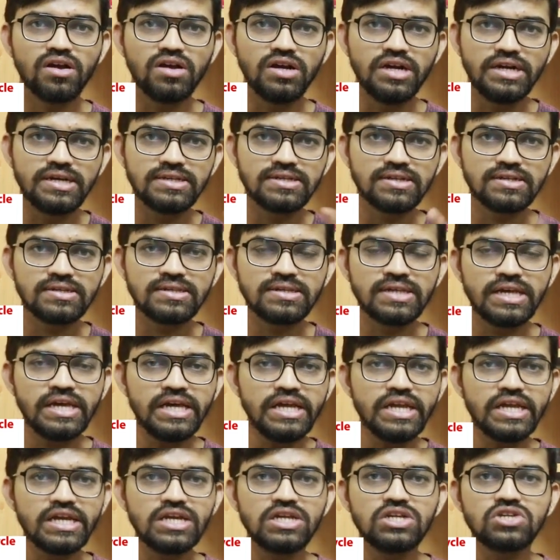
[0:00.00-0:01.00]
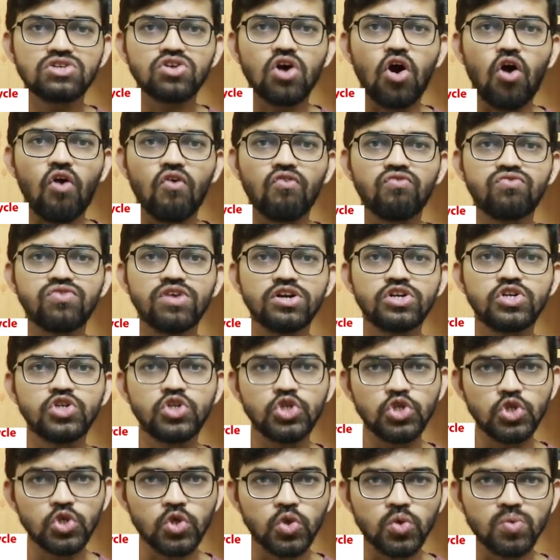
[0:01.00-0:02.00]
it is a series of the
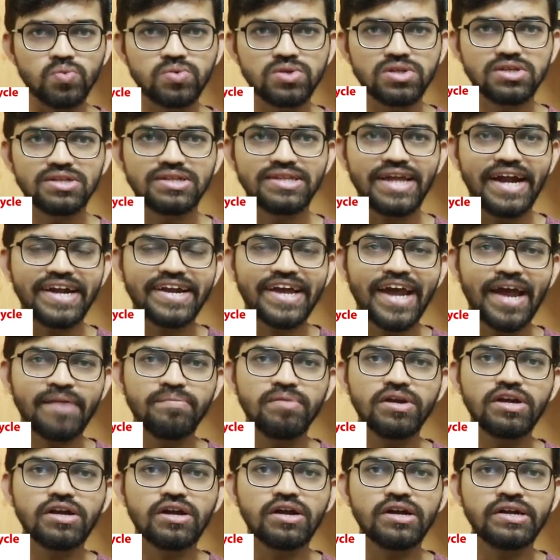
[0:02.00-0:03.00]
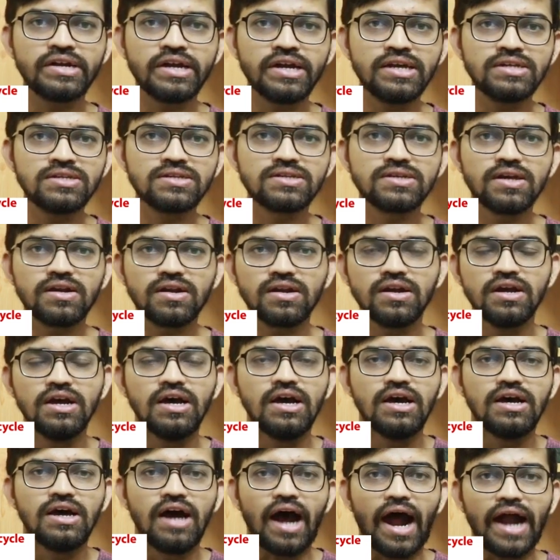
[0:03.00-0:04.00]
tubes that can be condenser,
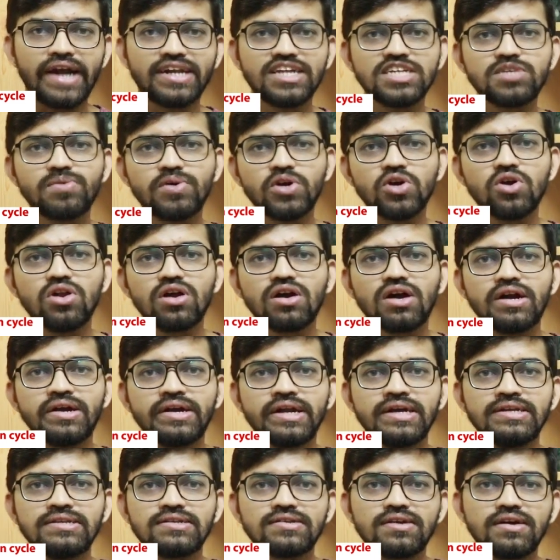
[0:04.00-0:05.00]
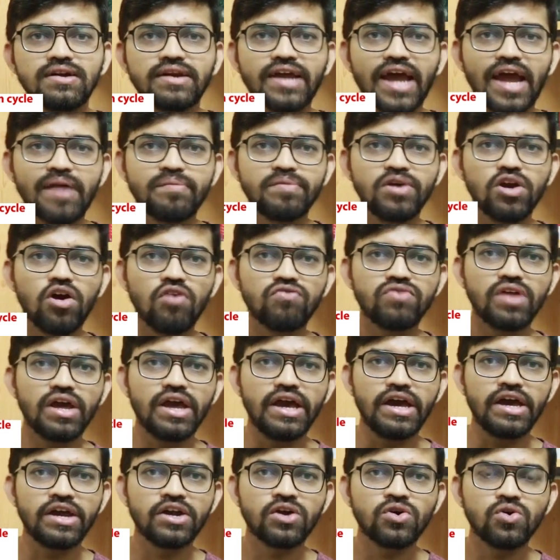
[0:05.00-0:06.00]
and this particular condenser can be of
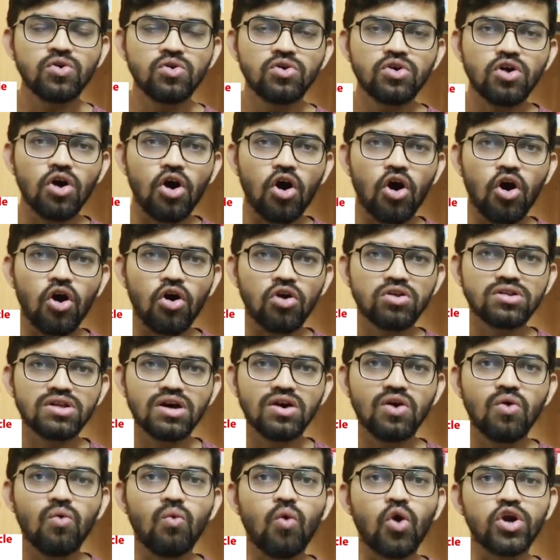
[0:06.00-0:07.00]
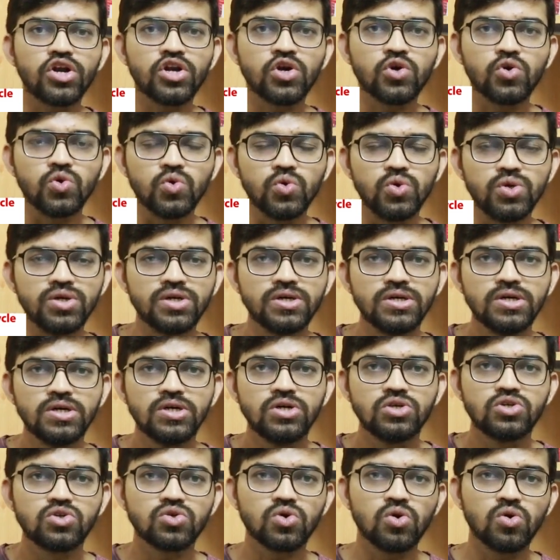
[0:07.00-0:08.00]
the air cooled or the water cooled.
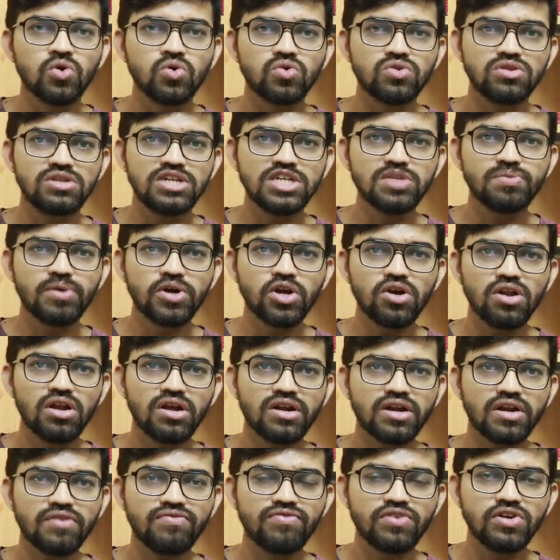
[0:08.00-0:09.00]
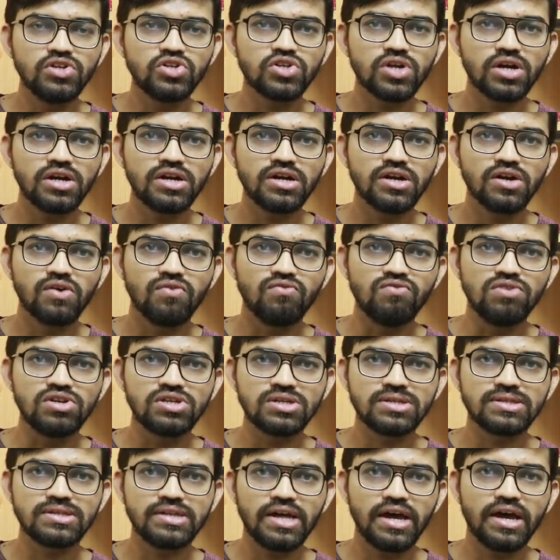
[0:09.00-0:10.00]
So this particular refrigerant
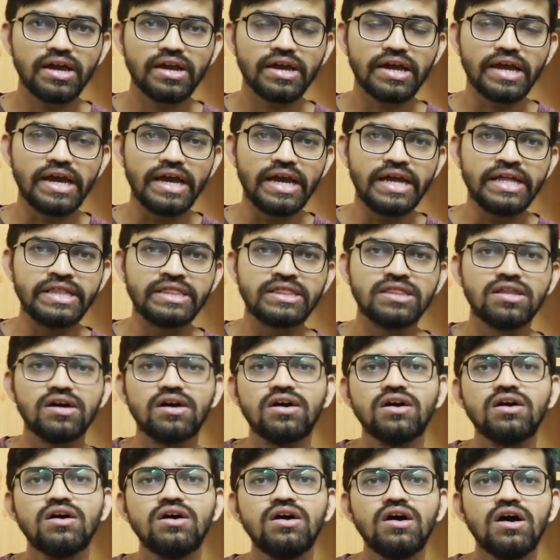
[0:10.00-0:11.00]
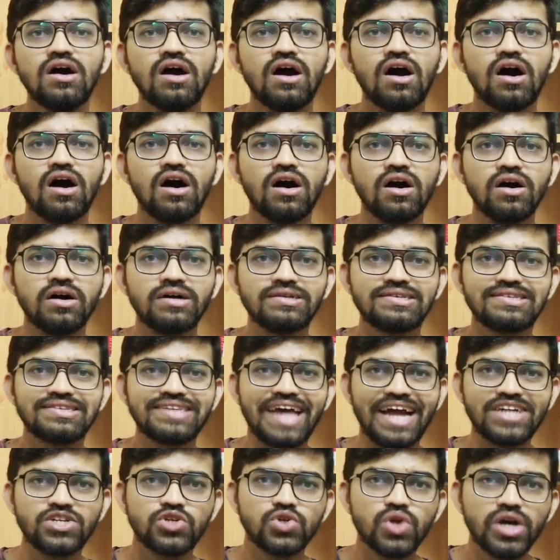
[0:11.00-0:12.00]
which is there in the
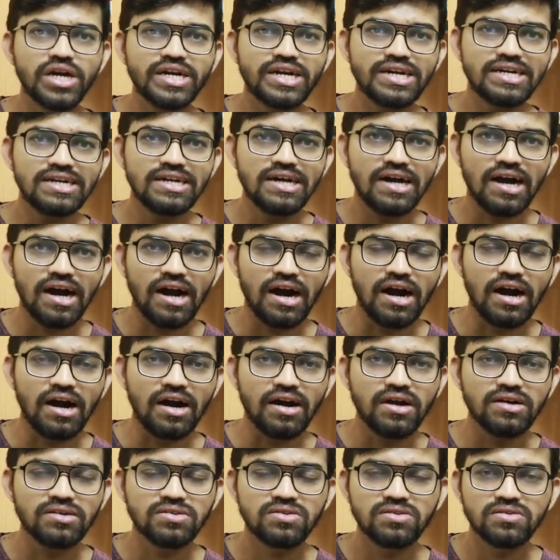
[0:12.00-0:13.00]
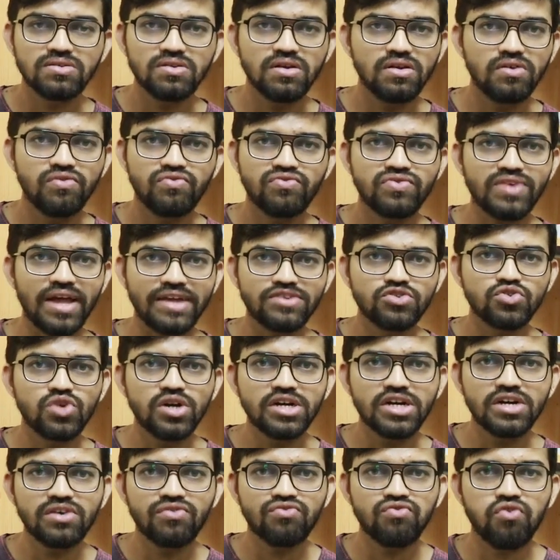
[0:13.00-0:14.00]
saturated
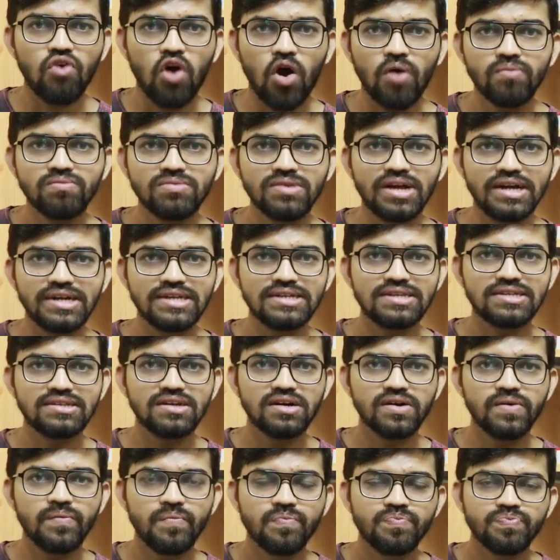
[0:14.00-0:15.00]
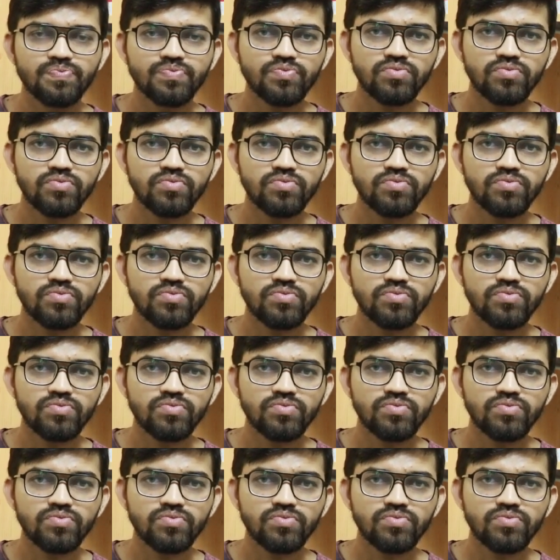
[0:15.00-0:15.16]
form, that is the